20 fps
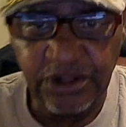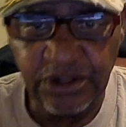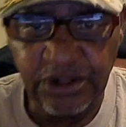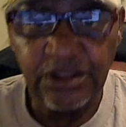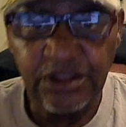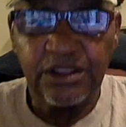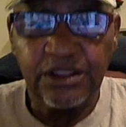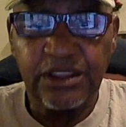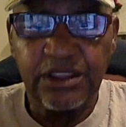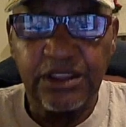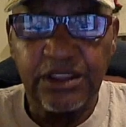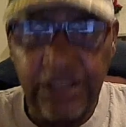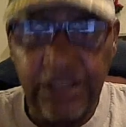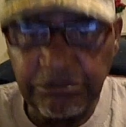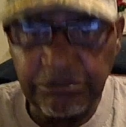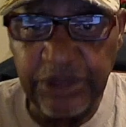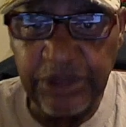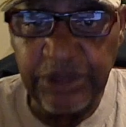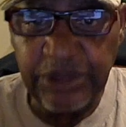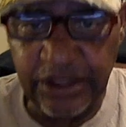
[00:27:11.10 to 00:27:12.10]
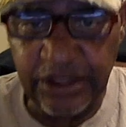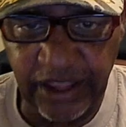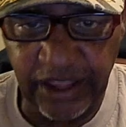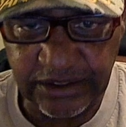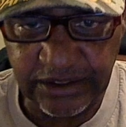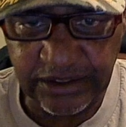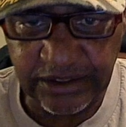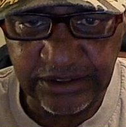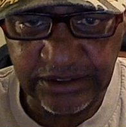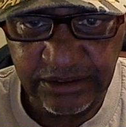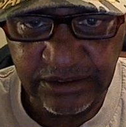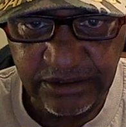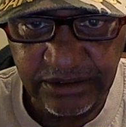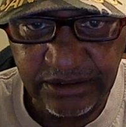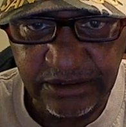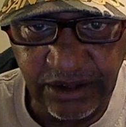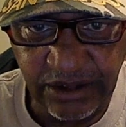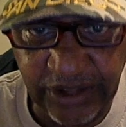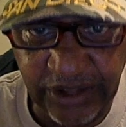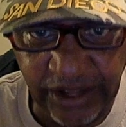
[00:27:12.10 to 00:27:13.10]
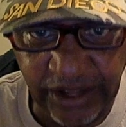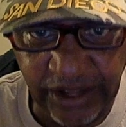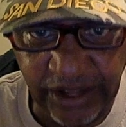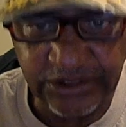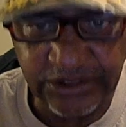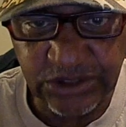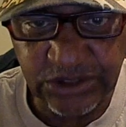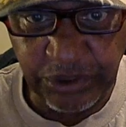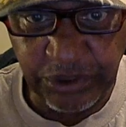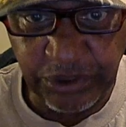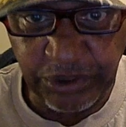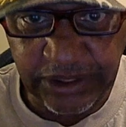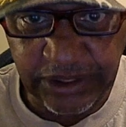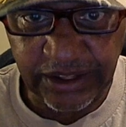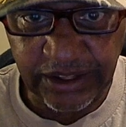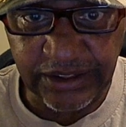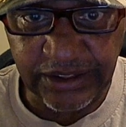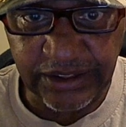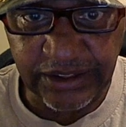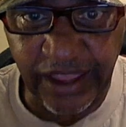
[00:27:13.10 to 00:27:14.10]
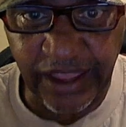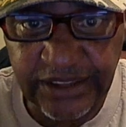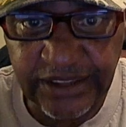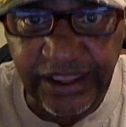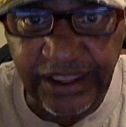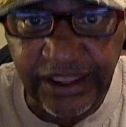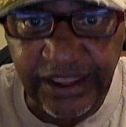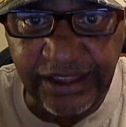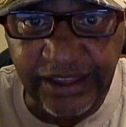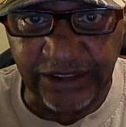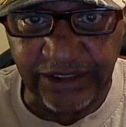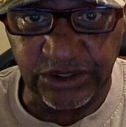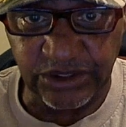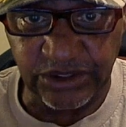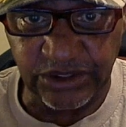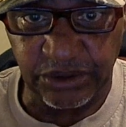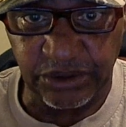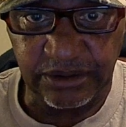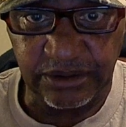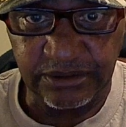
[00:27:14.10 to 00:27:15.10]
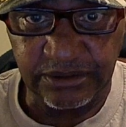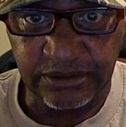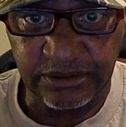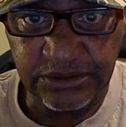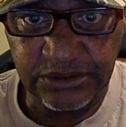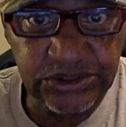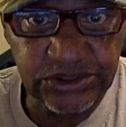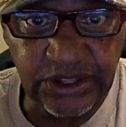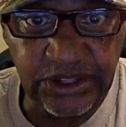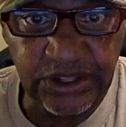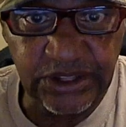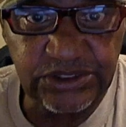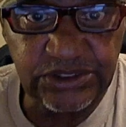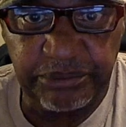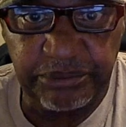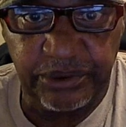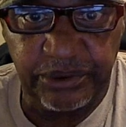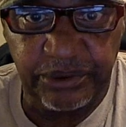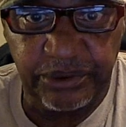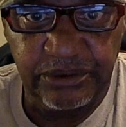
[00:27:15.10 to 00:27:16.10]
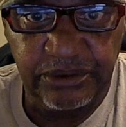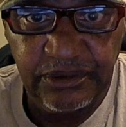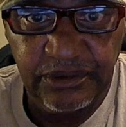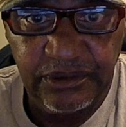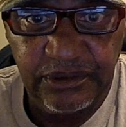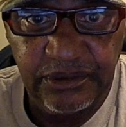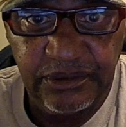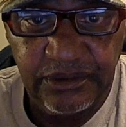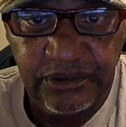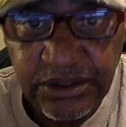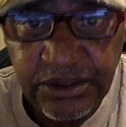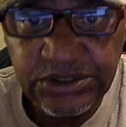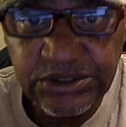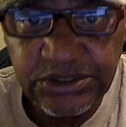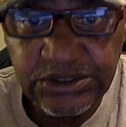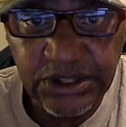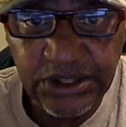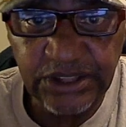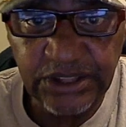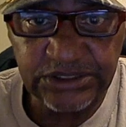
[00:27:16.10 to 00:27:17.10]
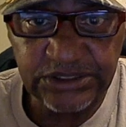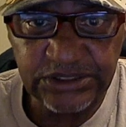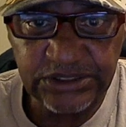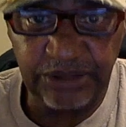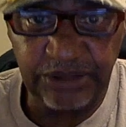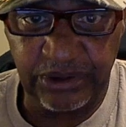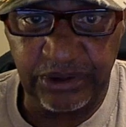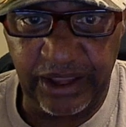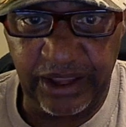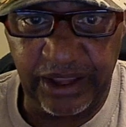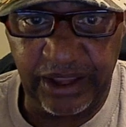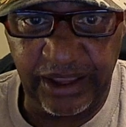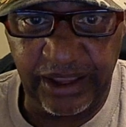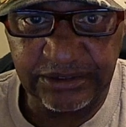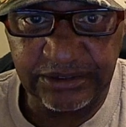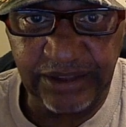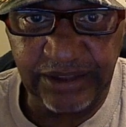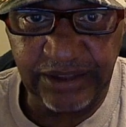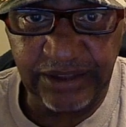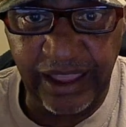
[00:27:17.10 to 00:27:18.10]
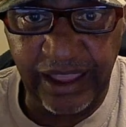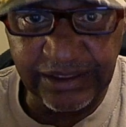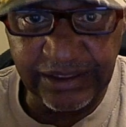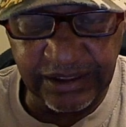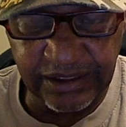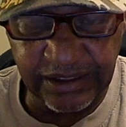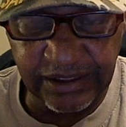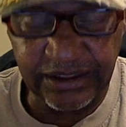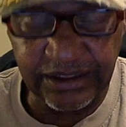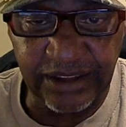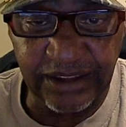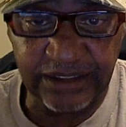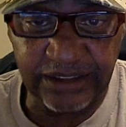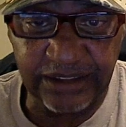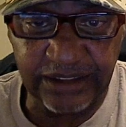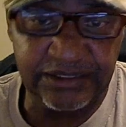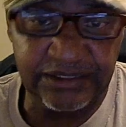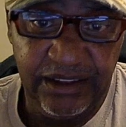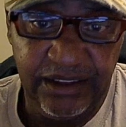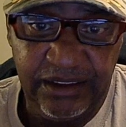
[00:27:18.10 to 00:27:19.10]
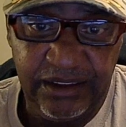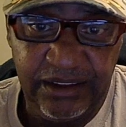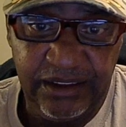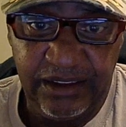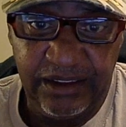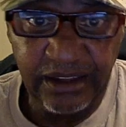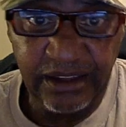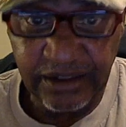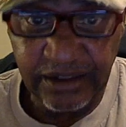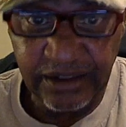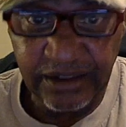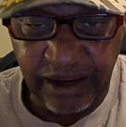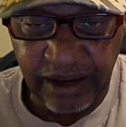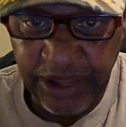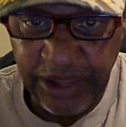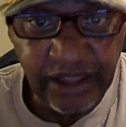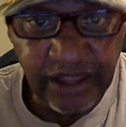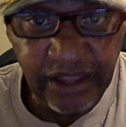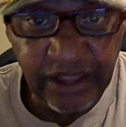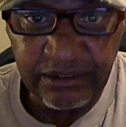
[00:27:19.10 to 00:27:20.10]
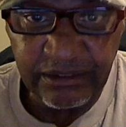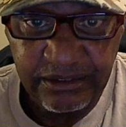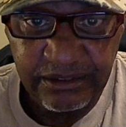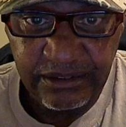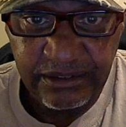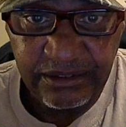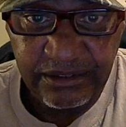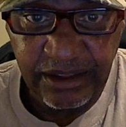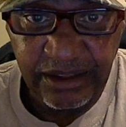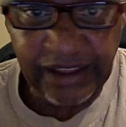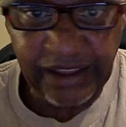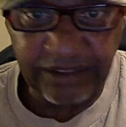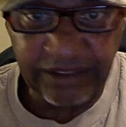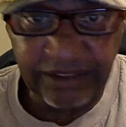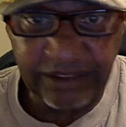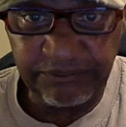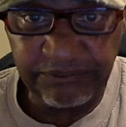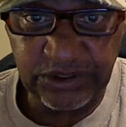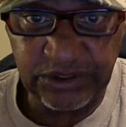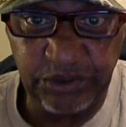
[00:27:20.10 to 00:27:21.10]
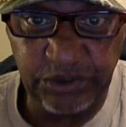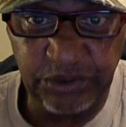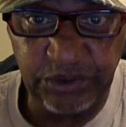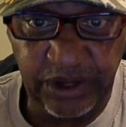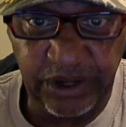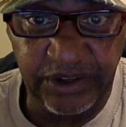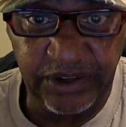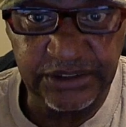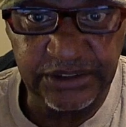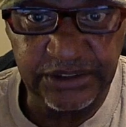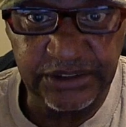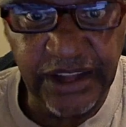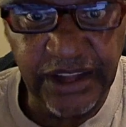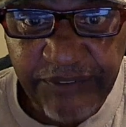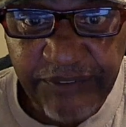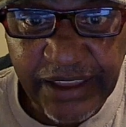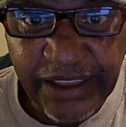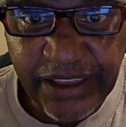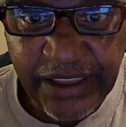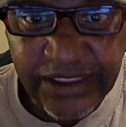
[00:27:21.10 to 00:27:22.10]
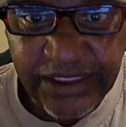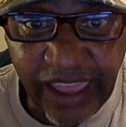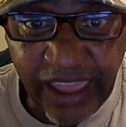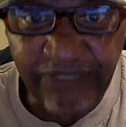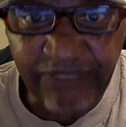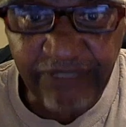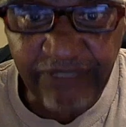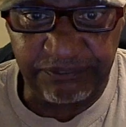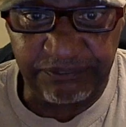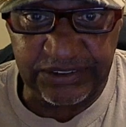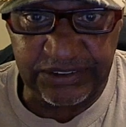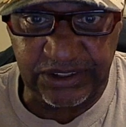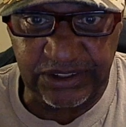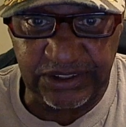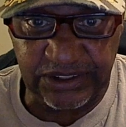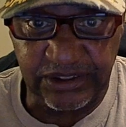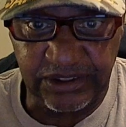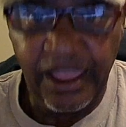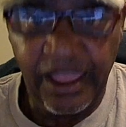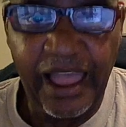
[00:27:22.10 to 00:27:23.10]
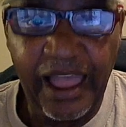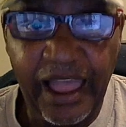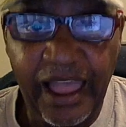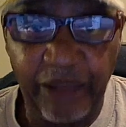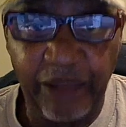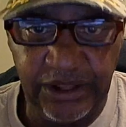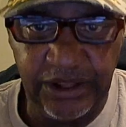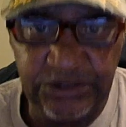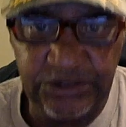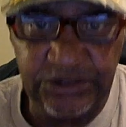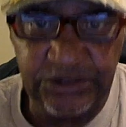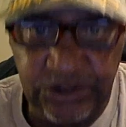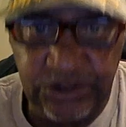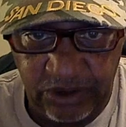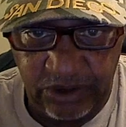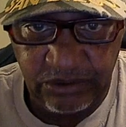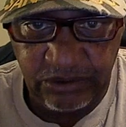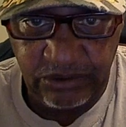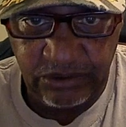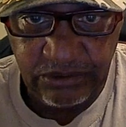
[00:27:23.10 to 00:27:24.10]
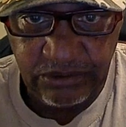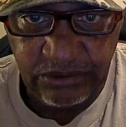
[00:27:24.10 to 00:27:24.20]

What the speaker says: it. Get me connected." Okay, so we get connected and I do it. Just that simple. It's just that simple, guys. I get connected and I'm in and I can fix whatever it is. And if I can't fix it, I will let you know.